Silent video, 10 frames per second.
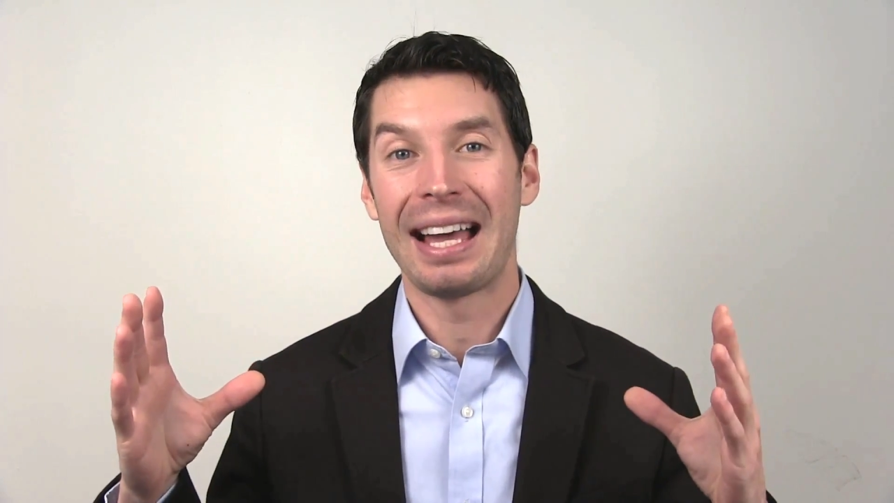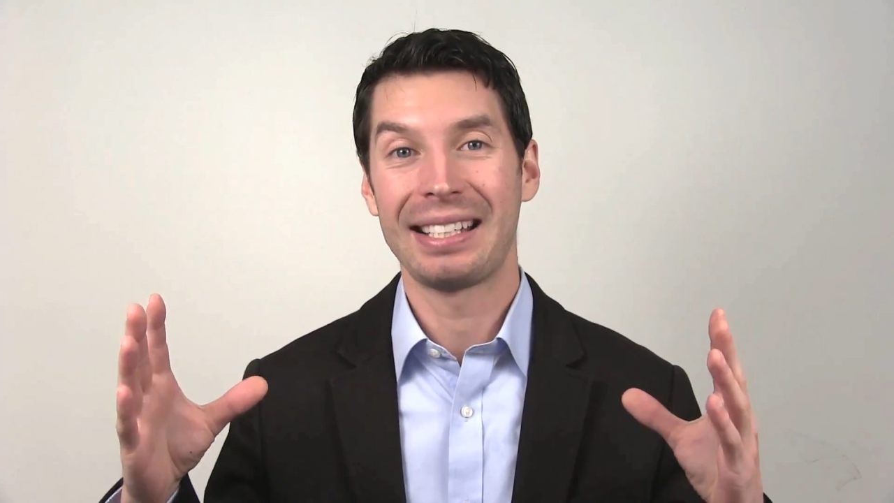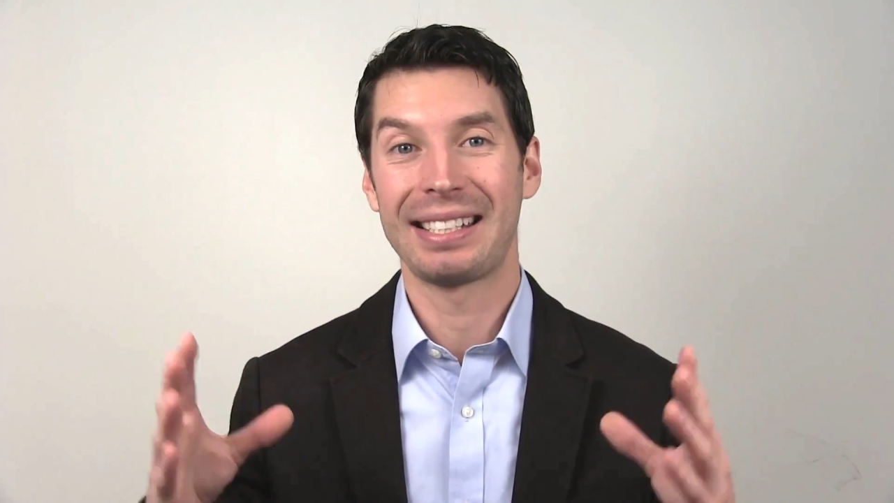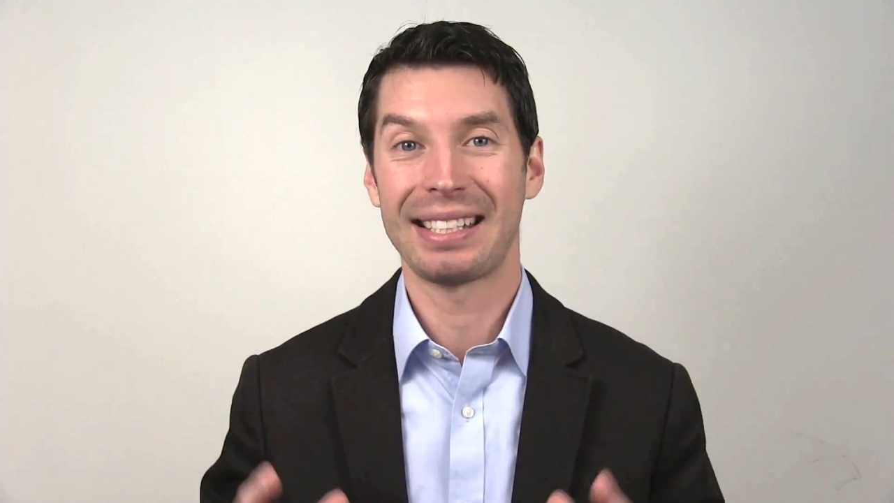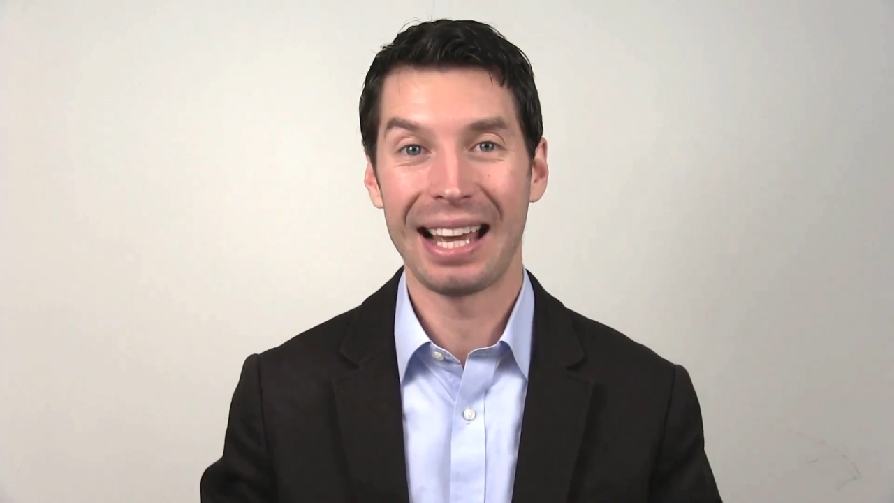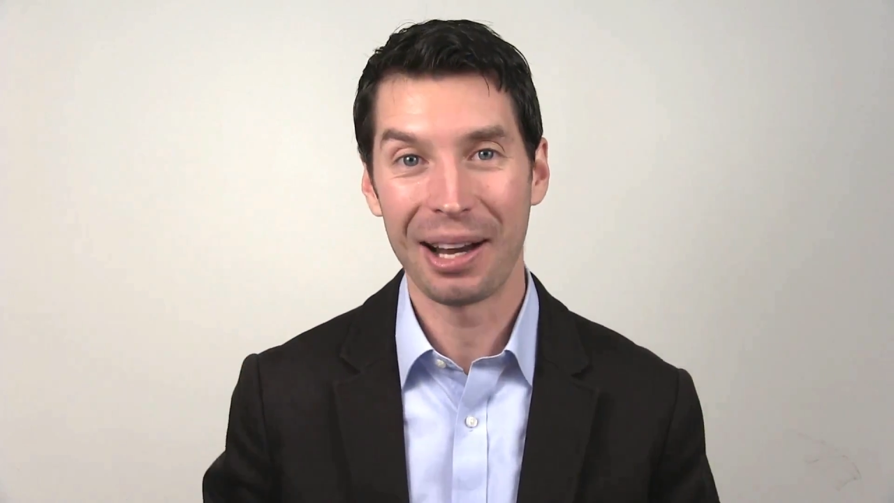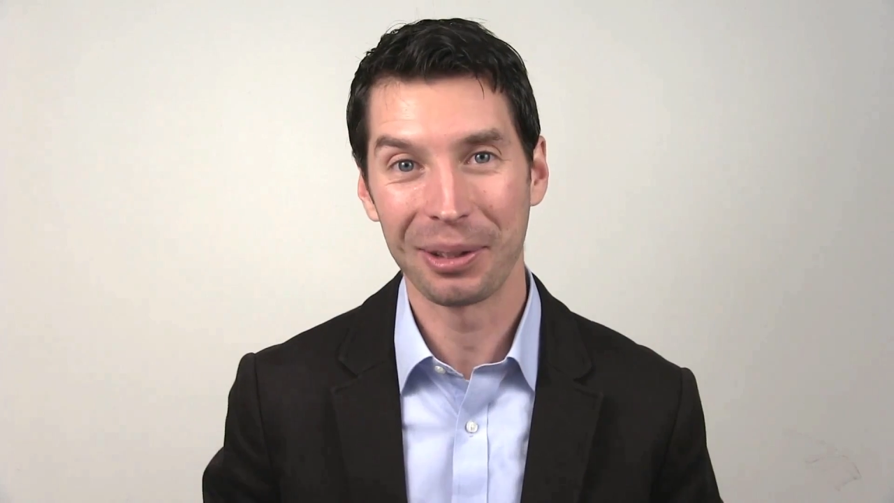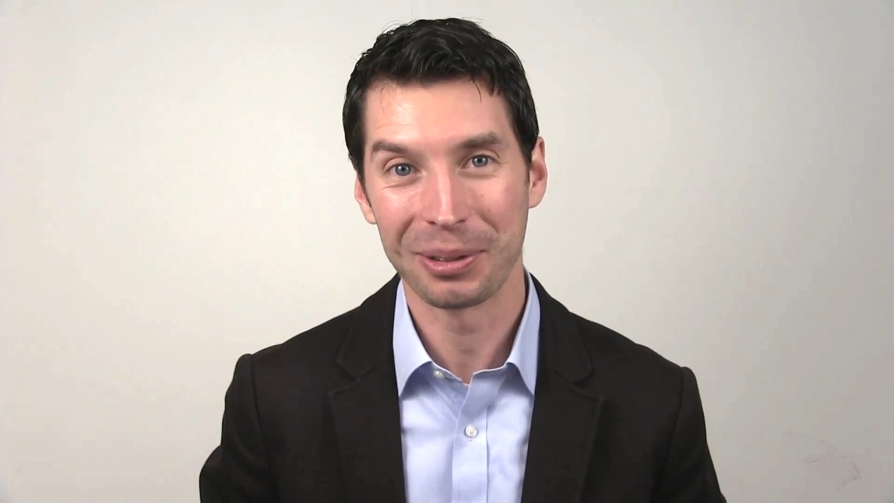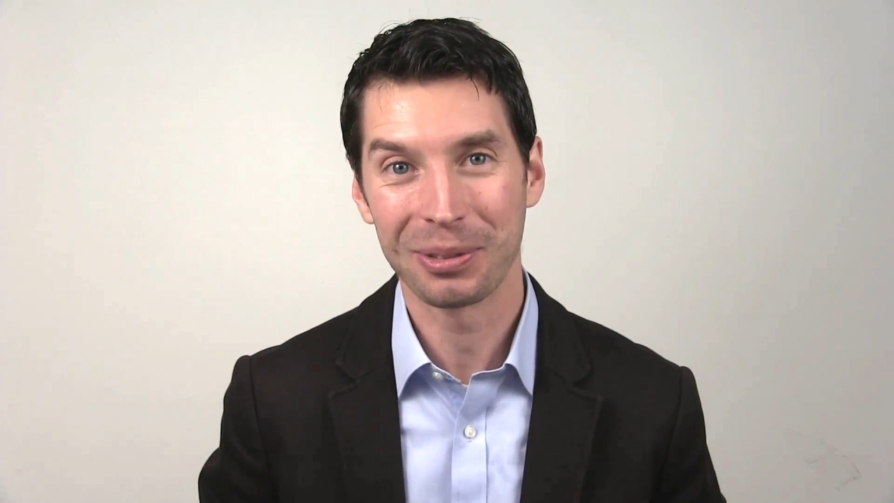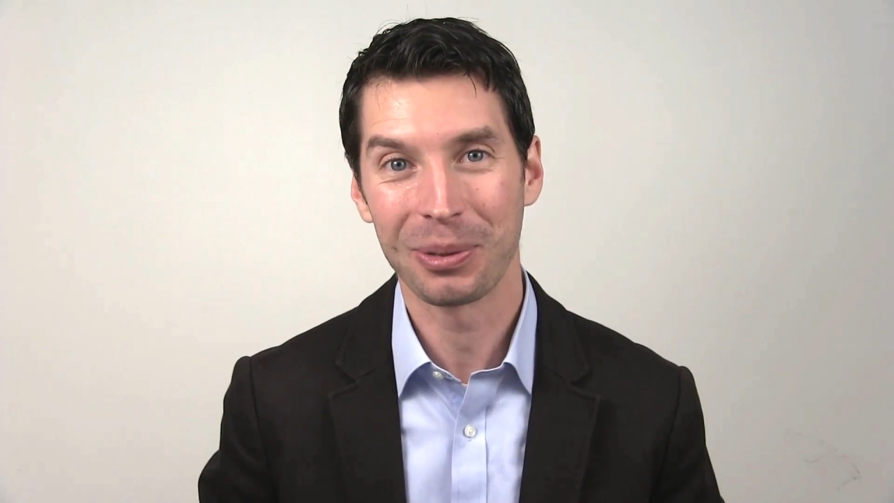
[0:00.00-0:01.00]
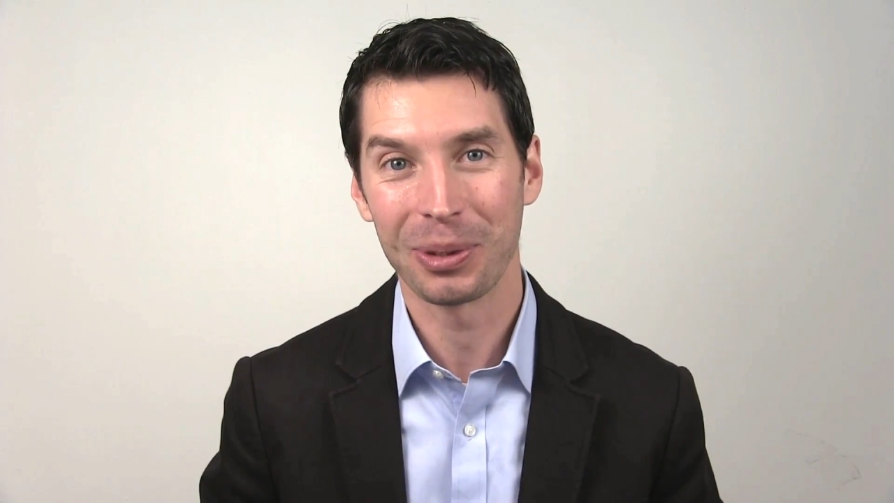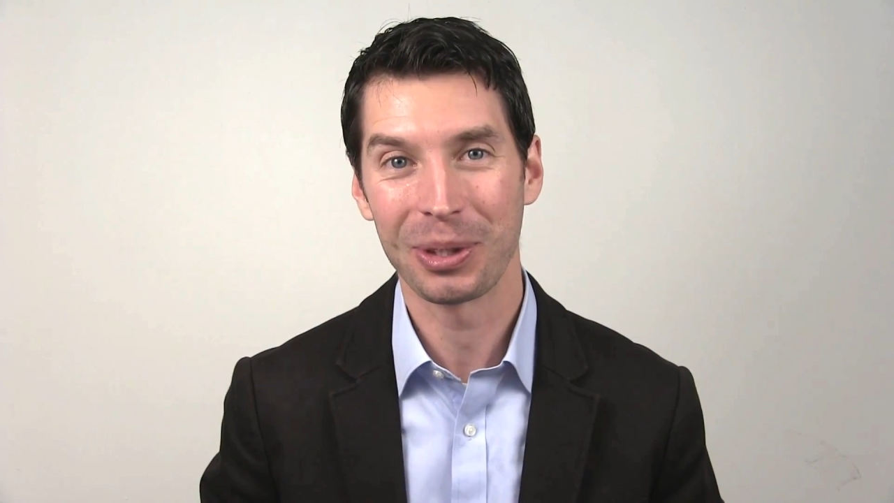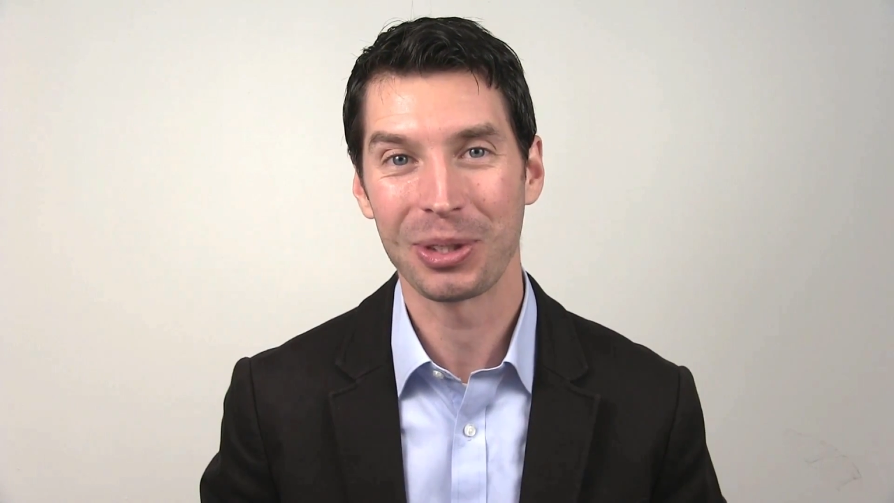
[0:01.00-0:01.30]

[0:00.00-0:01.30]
sound for the